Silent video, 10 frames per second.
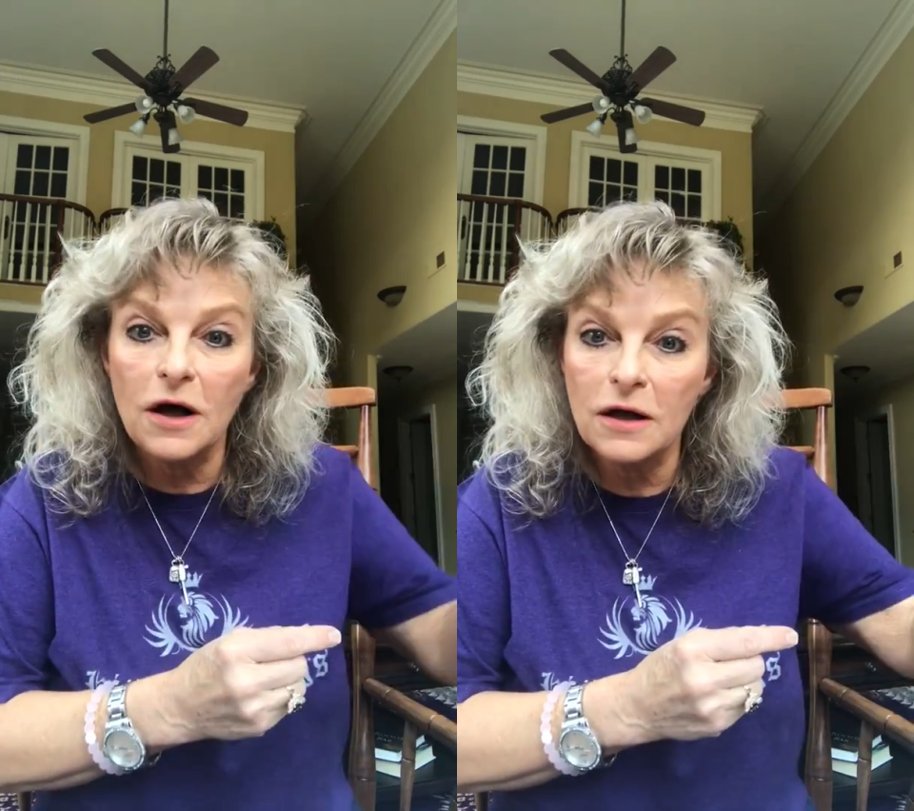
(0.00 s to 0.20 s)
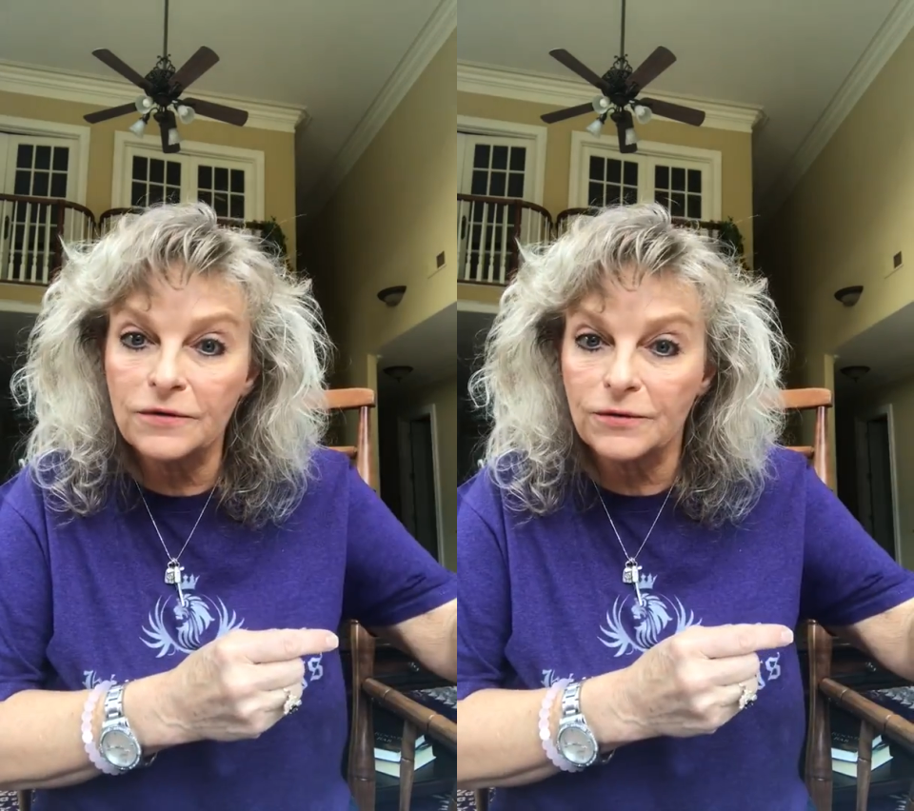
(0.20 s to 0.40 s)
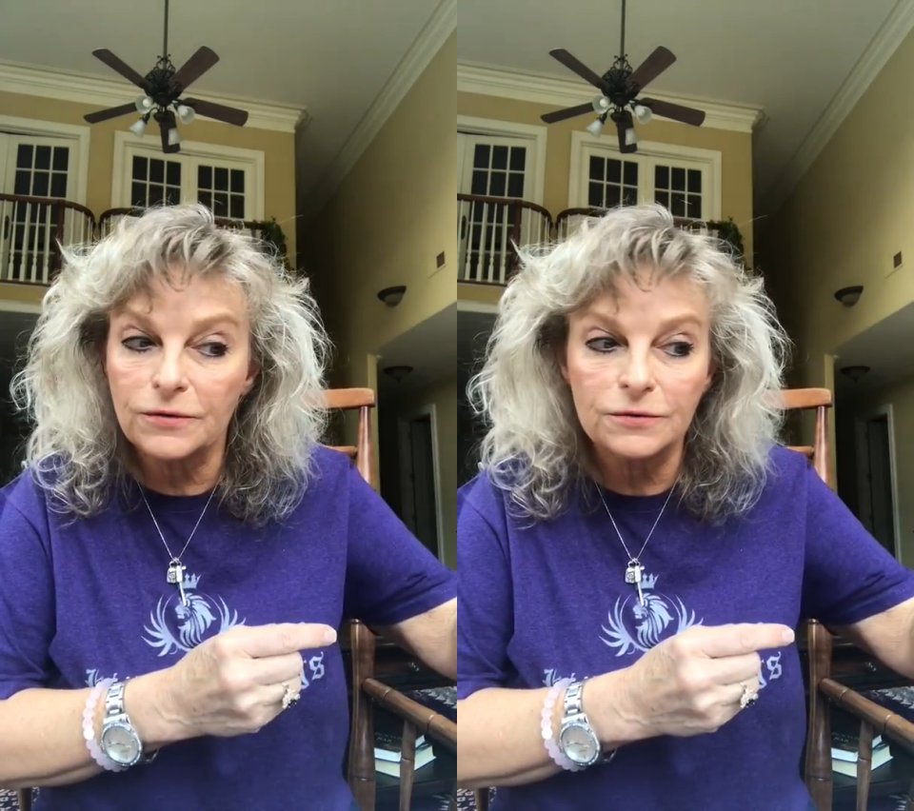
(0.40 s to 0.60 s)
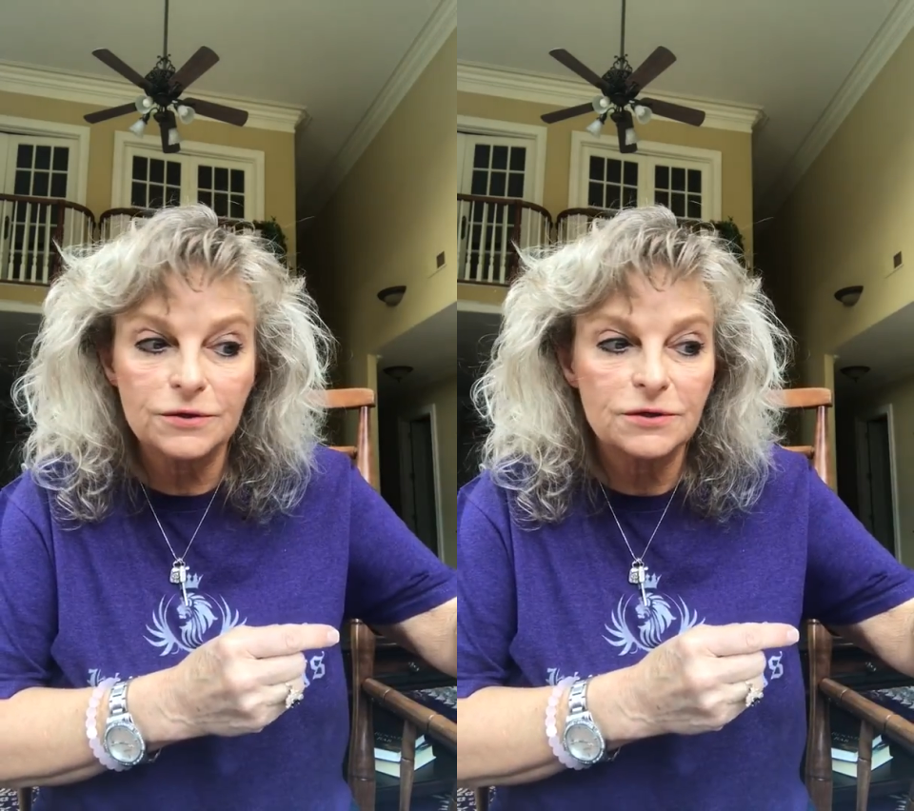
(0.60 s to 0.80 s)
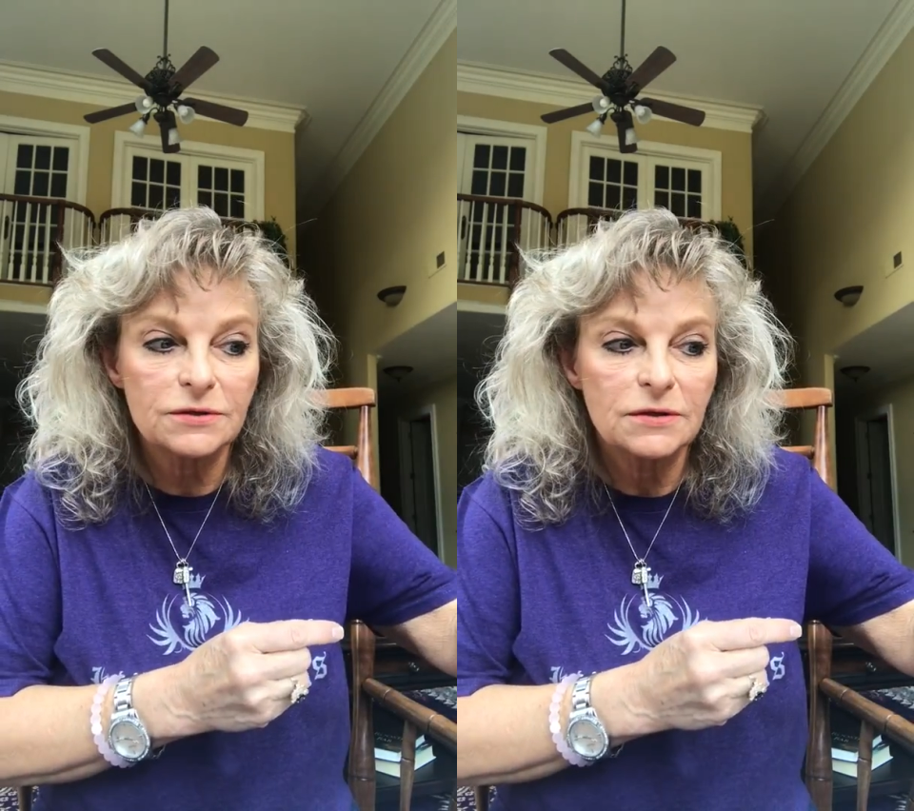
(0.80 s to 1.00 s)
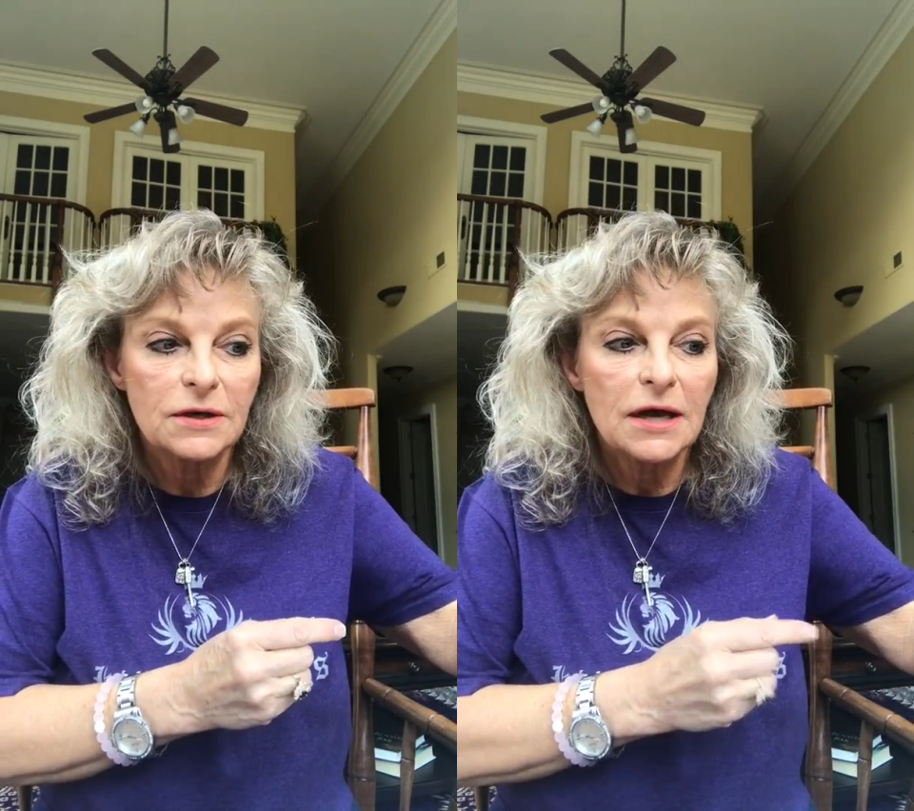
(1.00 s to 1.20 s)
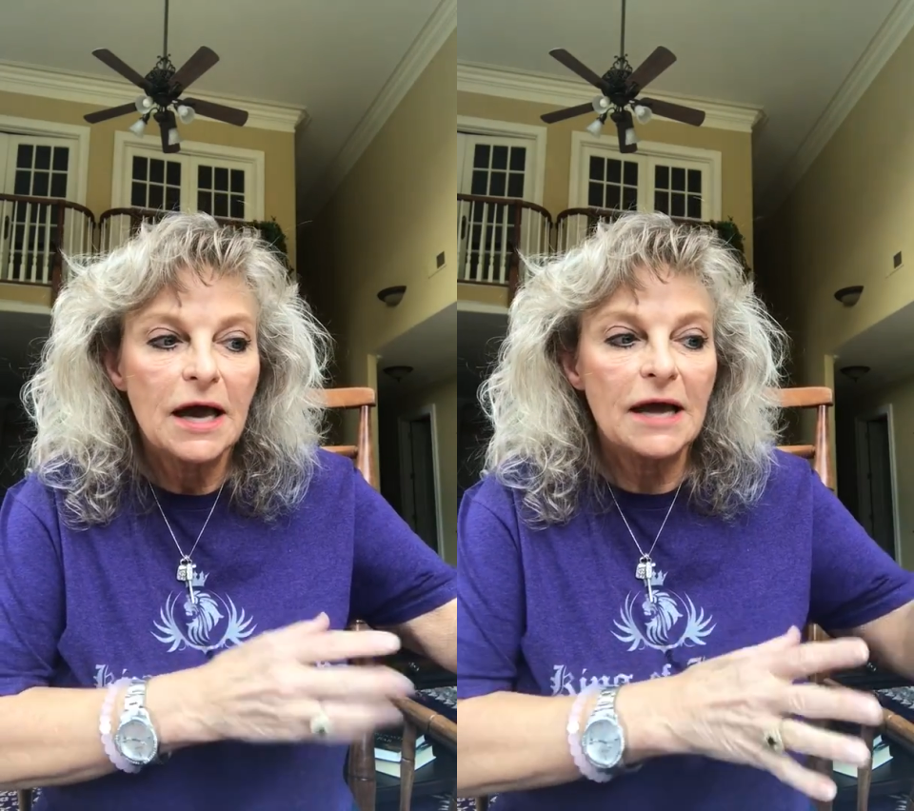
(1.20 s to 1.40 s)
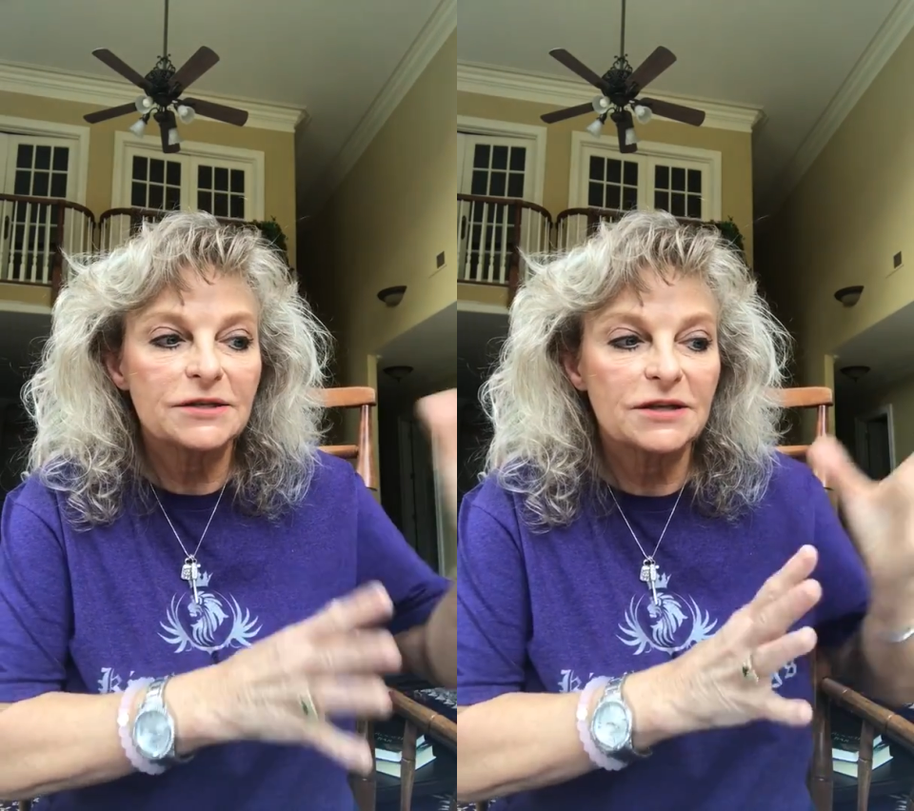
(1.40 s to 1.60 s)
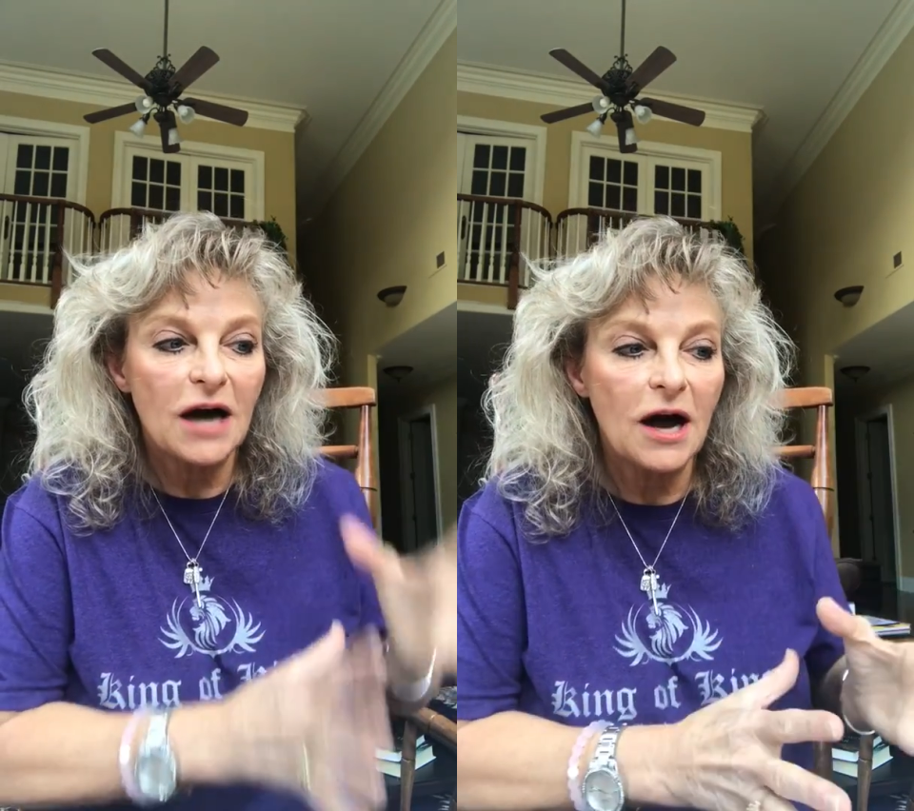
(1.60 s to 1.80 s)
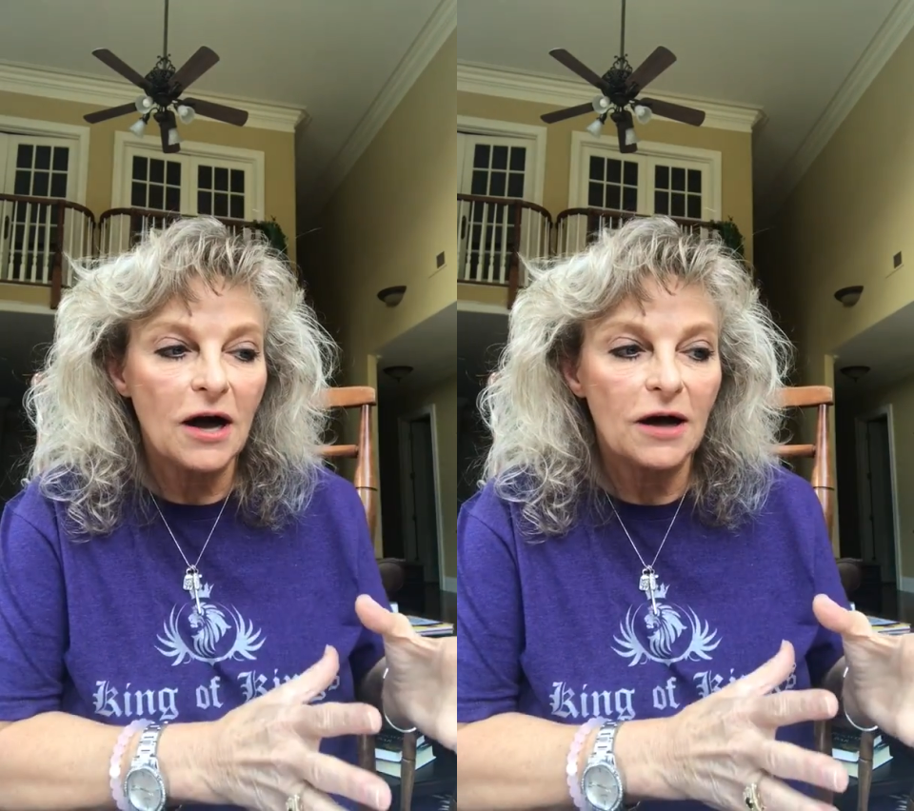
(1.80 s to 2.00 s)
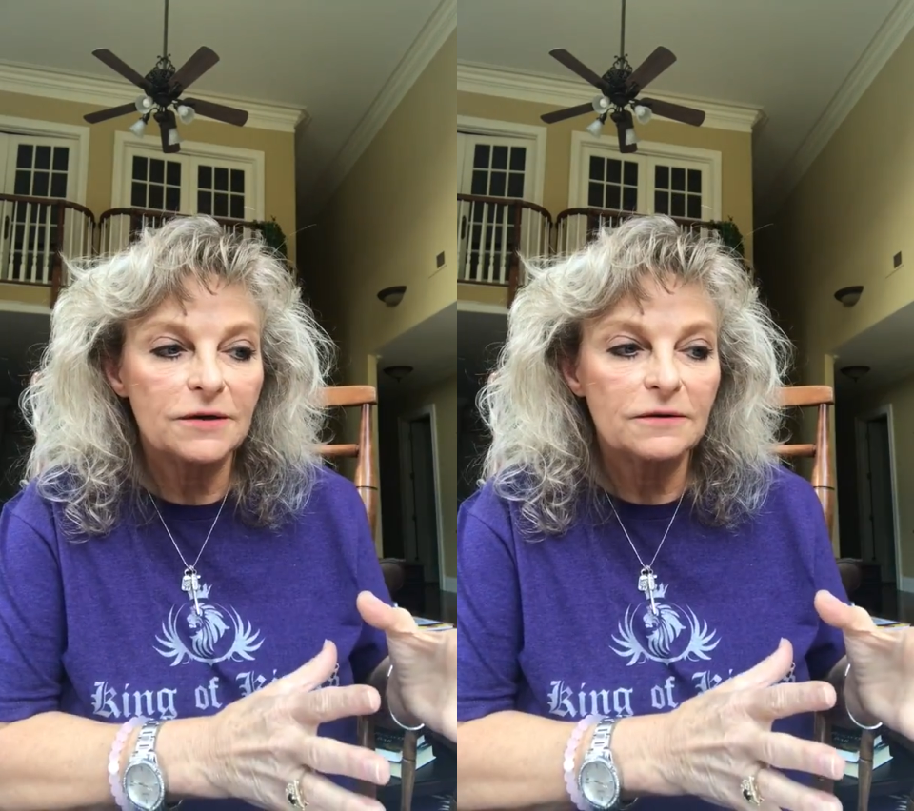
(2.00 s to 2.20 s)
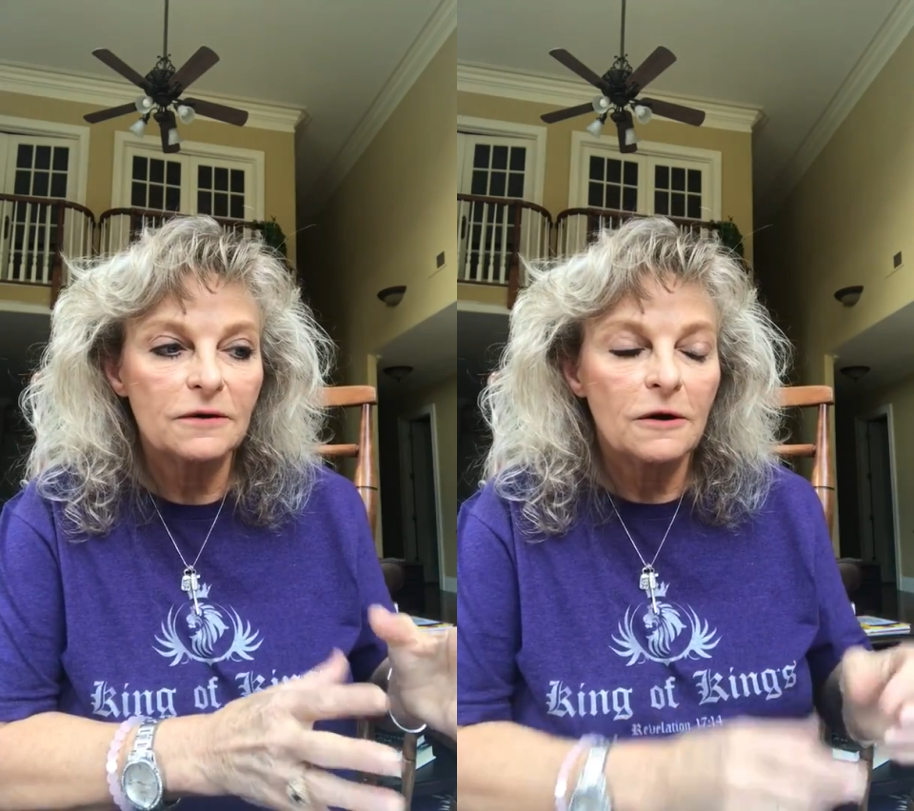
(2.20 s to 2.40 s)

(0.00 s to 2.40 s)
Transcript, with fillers: others as God,